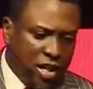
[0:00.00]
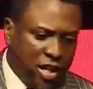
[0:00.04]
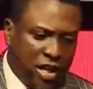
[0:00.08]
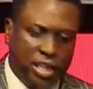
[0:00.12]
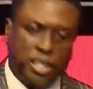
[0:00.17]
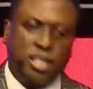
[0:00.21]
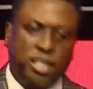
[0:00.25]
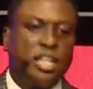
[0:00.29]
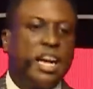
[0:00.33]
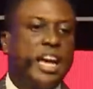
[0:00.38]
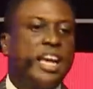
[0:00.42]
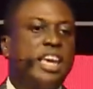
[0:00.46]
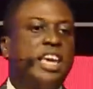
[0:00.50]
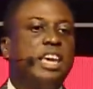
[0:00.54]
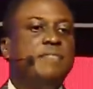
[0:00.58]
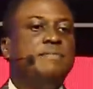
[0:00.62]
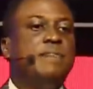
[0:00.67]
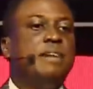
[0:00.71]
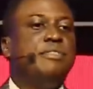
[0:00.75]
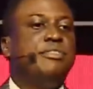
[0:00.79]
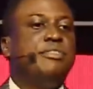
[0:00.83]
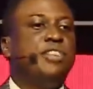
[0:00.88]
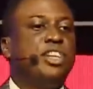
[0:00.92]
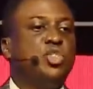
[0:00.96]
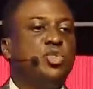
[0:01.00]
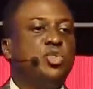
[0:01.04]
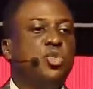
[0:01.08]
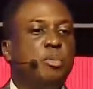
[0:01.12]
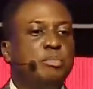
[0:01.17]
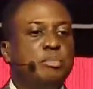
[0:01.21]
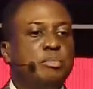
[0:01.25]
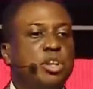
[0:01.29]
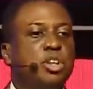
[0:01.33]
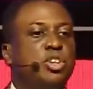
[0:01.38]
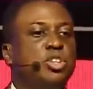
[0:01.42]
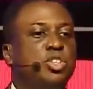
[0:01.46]
He said, I gave my first
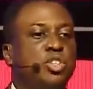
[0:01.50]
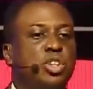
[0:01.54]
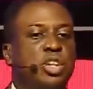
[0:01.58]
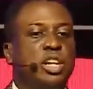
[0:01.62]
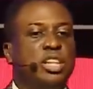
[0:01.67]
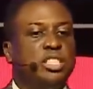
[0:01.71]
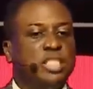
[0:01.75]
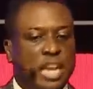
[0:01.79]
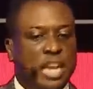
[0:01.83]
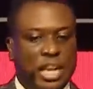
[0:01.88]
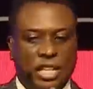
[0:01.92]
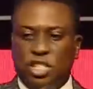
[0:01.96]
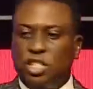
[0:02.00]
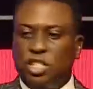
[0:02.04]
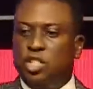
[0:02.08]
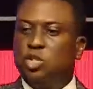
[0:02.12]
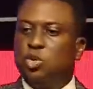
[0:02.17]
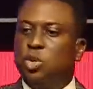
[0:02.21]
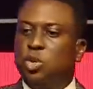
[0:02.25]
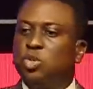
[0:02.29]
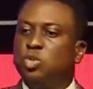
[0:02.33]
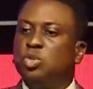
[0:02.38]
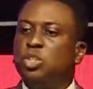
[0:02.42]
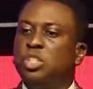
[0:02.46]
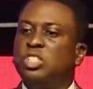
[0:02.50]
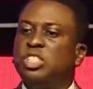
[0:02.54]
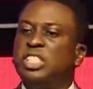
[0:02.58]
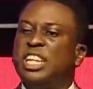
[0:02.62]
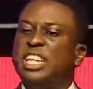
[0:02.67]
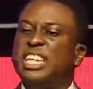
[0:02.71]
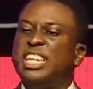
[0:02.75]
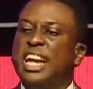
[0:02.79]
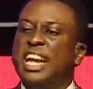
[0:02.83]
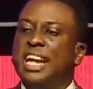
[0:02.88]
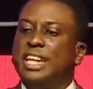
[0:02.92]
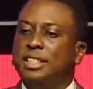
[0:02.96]
one million dollars at two
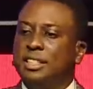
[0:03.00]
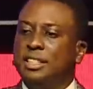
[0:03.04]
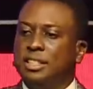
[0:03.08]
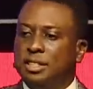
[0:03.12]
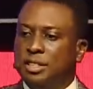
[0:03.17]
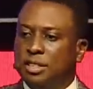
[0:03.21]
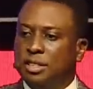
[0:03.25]
thousand nine.